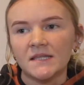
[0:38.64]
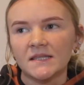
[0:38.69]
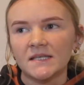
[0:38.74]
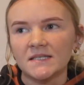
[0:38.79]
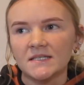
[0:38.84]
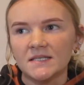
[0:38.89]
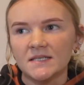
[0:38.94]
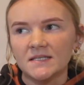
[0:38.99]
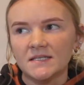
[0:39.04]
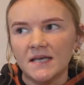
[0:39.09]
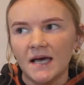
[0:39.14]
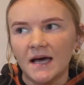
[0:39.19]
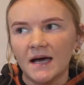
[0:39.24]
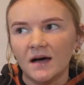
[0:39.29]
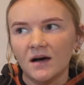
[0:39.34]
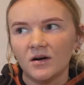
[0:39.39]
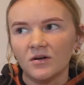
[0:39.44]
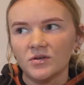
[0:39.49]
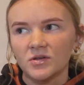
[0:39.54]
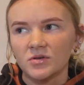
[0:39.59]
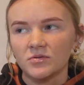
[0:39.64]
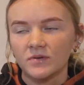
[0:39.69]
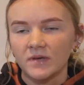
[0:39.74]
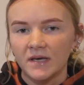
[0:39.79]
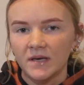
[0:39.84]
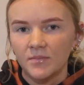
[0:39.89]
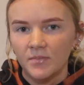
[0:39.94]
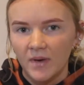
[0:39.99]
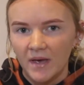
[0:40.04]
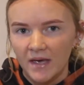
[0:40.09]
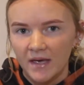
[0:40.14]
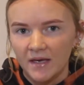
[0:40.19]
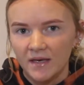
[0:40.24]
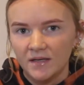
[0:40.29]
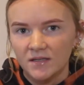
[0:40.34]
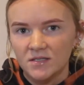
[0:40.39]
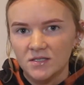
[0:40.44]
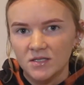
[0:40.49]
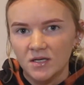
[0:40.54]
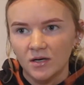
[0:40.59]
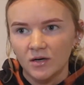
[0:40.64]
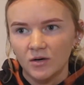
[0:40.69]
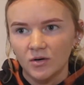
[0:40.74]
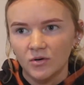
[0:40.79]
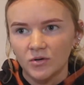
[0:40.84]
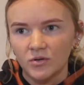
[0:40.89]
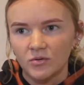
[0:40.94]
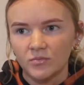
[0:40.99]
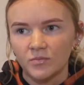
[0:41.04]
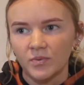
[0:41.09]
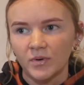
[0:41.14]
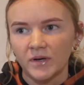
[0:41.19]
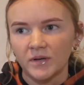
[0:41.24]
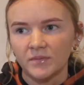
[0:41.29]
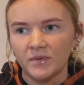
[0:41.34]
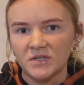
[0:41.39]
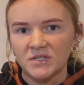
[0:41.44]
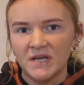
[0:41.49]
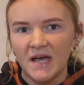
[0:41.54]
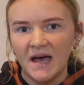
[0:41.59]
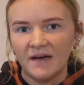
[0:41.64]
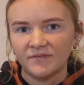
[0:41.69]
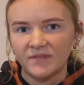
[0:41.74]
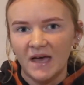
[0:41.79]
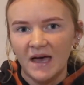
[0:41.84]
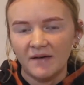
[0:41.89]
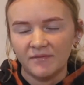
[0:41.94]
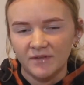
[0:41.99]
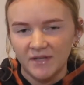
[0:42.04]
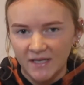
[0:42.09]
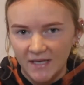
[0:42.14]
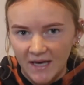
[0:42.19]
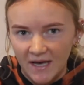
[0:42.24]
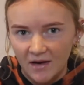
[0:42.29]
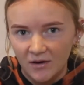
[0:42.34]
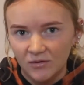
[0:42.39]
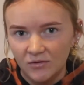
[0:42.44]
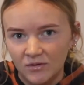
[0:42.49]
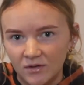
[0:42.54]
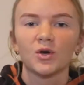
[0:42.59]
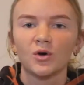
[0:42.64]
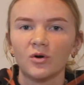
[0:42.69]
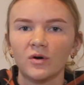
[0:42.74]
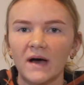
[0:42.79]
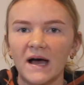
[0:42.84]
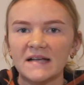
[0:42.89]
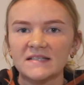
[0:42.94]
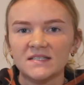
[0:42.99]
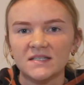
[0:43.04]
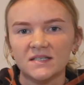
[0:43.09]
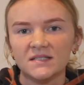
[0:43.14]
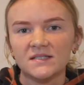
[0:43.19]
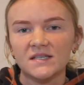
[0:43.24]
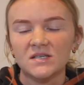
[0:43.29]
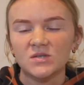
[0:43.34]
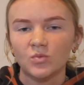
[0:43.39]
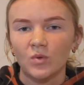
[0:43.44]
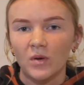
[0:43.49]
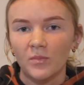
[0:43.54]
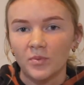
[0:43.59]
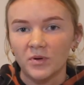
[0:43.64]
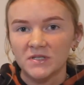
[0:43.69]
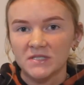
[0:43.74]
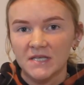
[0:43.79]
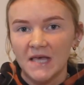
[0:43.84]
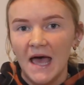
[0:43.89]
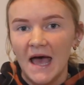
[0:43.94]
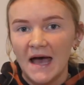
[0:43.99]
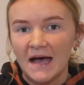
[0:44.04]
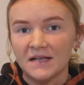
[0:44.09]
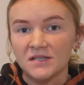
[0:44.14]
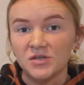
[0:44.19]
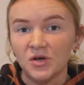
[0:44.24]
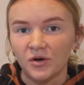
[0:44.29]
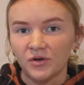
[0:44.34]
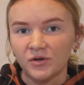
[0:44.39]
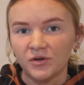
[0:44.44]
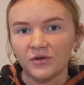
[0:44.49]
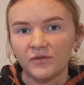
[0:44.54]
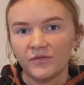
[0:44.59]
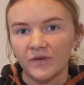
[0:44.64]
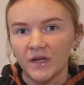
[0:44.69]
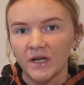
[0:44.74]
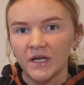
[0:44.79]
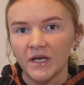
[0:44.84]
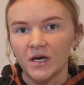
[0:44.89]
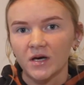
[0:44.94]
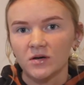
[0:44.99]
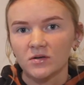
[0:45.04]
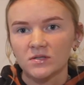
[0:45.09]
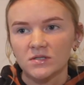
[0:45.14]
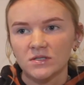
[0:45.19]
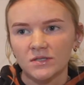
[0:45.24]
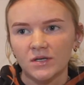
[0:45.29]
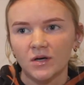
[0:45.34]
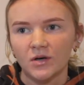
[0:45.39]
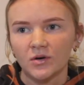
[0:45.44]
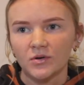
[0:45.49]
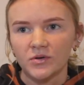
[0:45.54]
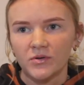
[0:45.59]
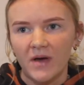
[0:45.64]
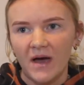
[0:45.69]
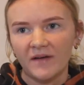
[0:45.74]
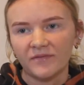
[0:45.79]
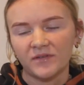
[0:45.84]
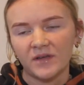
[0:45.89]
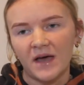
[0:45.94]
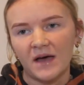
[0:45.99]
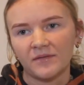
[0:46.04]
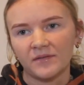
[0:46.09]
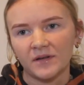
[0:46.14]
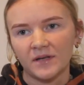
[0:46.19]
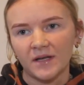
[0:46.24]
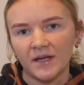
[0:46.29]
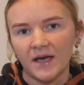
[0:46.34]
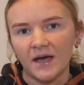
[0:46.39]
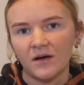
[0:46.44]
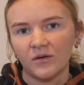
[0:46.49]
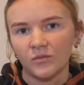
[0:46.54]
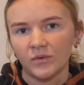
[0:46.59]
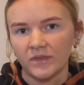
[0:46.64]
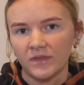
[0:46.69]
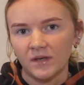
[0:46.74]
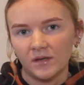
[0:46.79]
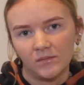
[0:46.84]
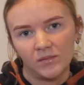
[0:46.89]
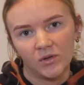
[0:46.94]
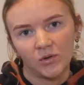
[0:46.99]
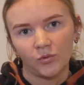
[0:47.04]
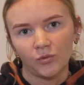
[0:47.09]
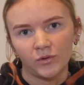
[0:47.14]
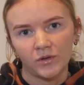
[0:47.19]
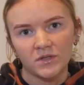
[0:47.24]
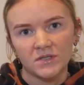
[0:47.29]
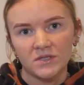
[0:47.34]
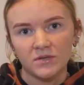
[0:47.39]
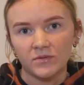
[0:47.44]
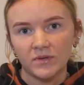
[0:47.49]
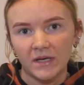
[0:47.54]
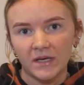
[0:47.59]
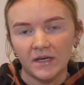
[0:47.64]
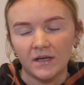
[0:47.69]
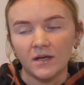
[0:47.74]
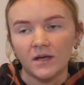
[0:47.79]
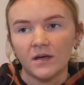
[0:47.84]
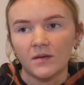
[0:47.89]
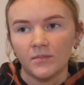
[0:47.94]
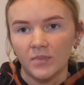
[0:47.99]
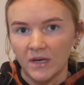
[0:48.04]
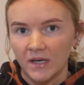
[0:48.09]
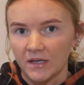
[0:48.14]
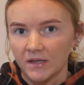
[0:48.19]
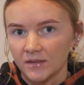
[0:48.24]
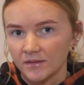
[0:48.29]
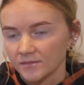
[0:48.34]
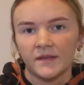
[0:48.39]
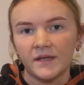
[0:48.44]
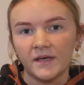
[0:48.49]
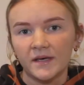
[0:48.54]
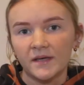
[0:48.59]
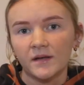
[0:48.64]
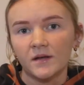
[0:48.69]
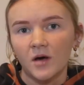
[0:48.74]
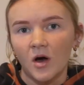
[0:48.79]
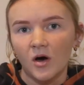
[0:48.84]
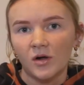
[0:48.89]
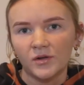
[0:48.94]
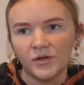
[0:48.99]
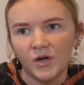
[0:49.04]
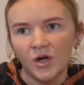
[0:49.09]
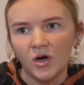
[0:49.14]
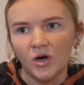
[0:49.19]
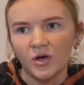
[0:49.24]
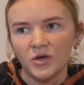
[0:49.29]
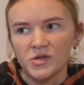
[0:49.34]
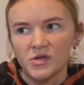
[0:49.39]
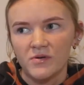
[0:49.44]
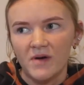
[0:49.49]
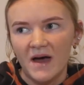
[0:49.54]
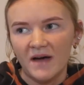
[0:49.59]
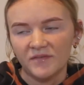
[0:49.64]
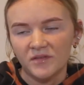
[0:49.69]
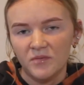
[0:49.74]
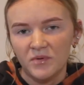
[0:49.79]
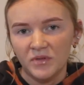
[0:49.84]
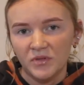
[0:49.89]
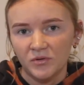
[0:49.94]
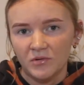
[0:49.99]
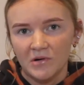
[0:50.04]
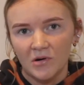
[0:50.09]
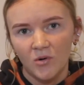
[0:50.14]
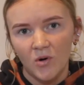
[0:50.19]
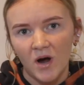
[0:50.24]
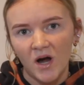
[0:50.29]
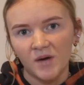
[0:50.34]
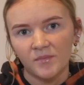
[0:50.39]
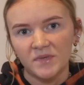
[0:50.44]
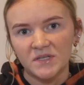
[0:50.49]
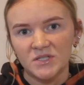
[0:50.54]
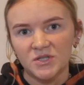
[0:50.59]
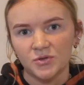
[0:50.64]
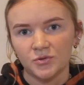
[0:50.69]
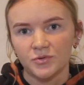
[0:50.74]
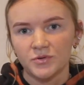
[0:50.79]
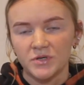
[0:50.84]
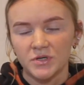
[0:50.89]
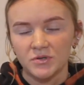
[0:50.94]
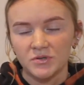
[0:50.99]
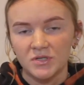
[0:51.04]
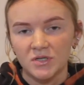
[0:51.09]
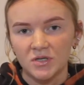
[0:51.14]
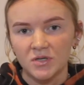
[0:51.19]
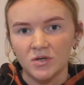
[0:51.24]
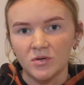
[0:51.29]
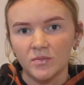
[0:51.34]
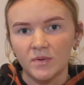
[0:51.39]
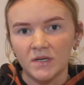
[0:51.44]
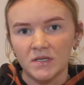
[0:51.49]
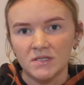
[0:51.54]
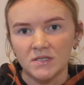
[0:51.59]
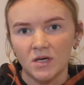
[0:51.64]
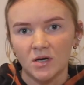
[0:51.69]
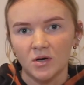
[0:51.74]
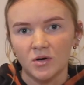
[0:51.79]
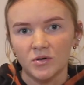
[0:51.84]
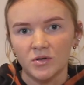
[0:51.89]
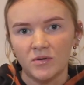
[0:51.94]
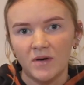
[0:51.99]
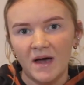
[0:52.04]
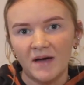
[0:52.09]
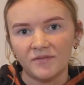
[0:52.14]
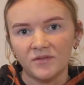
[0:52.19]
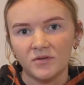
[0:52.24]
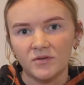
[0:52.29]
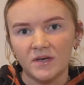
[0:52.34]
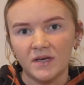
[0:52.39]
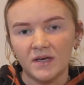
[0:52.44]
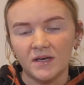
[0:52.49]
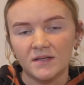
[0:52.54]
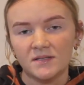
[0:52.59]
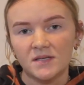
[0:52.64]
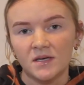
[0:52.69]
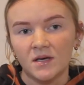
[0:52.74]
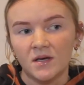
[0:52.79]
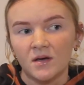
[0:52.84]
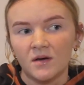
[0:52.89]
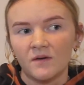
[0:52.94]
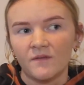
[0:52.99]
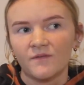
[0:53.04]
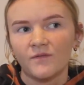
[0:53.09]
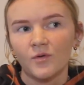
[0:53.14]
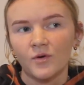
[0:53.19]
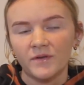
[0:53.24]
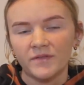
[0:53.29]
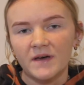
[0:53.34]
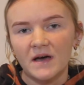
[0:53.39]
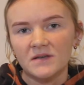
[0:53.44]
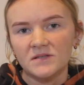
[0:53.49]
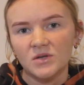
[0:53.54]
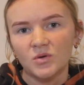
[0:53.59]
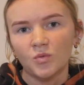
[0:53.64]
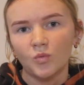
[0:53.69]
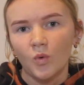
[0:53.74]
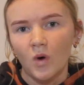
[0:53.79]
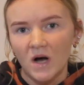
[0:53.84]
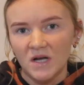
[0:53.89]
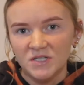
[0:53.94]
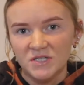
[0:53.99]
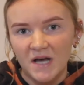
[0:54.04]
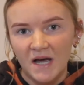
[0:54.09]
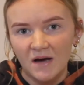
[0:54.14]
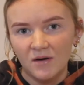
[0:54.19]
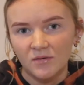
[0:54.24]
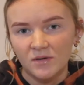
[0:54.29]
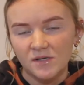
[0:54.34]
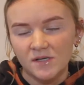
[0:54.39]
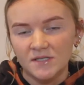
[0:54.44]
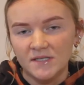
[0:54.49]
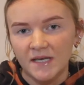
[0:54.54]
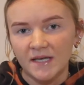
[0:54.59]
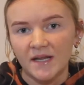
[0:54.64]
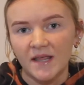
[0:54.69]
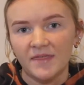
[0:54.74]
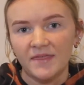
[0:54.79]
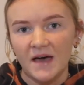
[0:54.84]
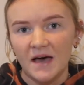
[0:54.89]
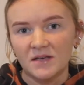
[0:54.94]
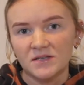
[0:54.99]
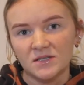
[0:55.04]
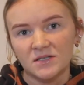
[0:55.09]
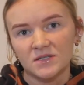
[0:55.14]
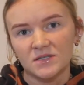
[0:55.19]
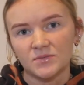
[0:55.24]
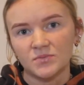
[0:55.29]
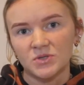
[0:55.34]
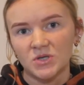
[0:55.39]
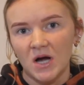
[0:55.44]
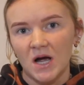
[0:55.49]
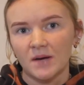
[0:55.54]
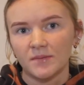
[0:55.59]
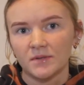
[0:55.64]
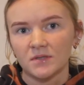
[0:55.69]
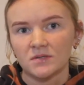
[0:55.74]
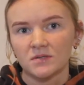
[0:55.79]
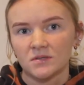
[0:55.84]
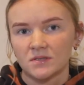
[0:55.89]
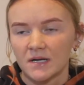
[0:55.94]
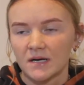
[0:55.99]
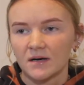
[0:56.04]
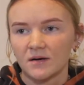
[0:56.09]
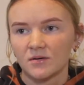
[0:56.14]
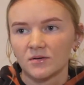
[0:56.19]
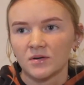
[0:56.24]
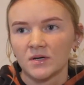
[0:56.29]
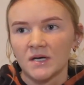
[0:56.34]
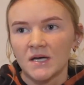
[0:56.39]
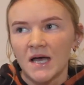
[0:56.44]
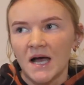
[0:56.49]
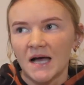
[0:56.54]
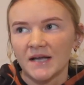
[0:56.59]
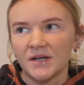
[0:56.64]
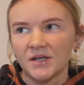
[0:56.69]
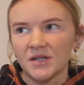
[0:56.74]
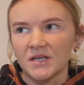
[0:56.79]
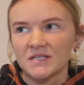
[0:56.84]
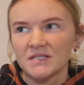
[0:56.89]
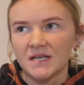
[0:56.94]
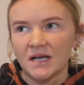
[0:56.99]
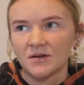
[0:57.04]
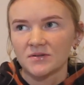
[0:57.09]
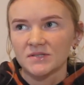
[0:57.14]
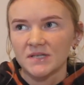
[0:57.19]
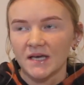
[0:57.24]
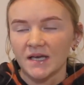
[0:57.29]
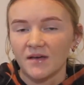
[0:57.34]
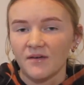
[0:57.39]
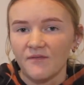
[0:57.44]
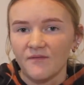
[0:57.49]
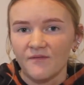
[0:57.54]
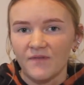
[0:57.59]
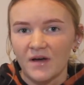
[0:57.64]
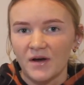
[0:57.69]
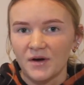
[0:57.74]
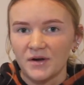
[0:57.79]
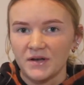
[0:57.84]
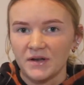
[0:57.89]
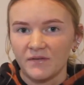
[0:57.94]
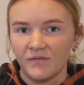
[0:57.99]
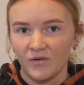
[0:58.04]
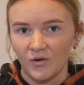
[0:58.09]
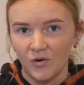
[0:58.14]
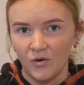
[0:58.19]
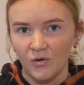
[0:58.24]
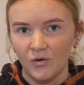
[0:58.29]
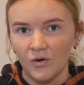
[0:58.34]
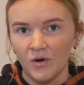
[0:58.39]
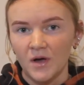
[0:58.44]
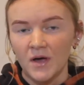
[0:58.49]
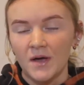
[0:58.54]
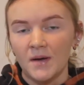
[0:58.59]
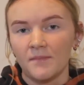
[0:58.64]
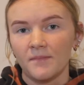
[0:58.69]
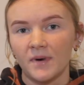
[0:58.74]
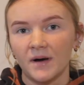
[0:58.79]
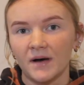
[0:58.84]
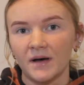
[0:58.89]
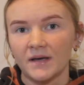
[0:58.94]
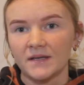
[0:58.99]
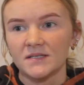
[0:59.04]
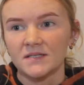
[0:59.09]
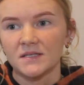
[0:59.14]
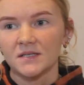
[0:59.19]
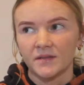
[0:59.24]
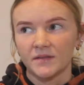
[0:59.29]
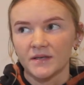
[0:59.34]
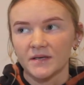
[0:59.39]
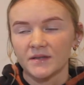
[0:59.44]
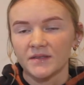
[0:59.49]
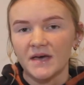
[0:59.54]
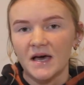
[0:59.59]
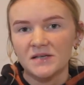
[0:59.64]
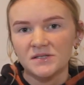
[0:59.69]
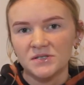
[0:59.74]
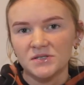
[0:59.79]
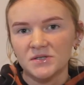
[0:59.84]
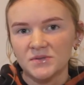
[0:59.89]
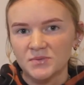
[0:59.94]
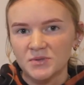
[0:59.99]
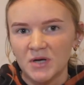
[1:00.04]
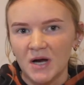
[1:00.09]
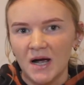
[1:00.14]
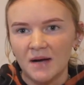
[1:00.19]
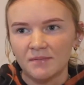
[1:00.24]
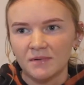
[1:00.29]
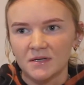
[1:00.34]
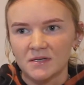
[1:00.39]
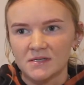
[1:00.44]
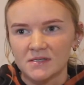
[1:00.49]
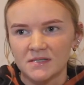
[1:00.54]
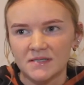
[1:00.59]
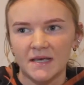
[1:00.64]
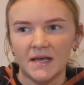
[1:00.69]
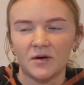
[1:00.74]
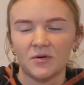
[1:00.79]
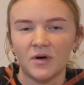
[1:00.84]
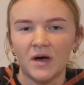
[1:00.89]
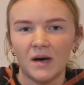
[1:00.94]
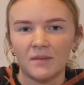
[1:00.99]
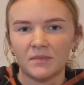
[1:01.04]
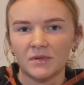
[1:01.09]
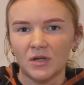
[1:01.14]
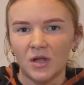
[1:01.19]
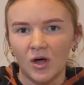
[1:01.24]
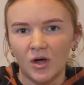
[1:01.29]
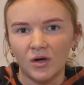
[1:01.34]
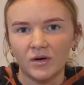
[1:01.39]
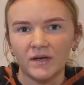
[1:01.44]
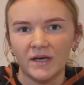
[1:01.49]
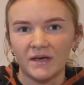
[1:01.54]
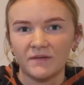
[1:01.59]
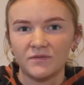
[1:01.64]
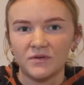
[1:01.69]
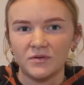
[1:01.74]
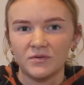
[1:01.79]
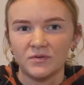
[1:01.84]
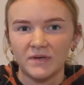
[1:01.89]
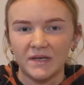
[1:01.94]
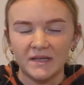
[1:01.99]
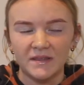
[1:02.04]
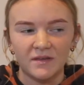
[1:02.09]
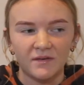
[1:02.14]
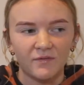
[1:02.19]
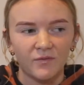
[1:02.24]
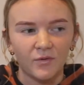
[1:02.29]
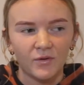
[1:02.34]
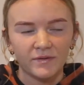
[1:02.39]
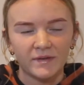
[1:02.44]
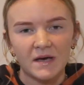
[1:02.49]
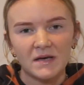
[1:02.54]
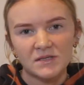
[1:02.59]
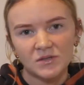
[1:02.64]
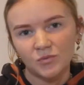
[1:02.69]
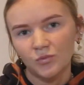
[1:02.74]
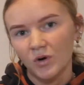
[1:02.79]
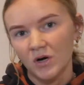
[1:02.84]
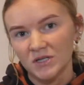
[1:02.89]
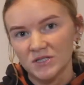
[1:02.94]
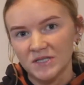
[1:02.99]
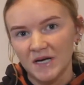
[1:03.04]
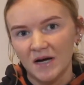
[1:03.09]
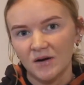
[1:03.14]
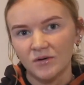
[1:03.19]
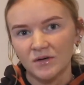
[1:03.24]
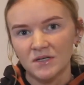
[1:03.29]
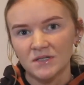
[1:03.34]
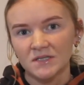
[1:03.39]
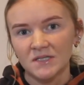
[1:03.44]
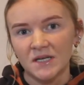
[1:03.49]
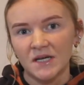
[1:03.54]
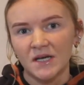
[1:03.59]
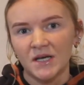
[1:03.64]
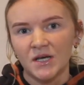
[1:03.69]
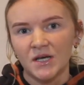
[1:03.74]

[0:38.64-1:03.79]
This is how you get paid, so you pretty much have to have an account. Google AdSense is what puts the ads on your videos, so you have to have an account with them in order to get paid. Then, all in all, you have to meet the requirements through YouTube, so you have to get 4,000 watch hours and 1,000 subscribers. Now, I know that sounds like very difficult, but the 1,000 subscribers that'll come along if you get the 4,000 watch hours,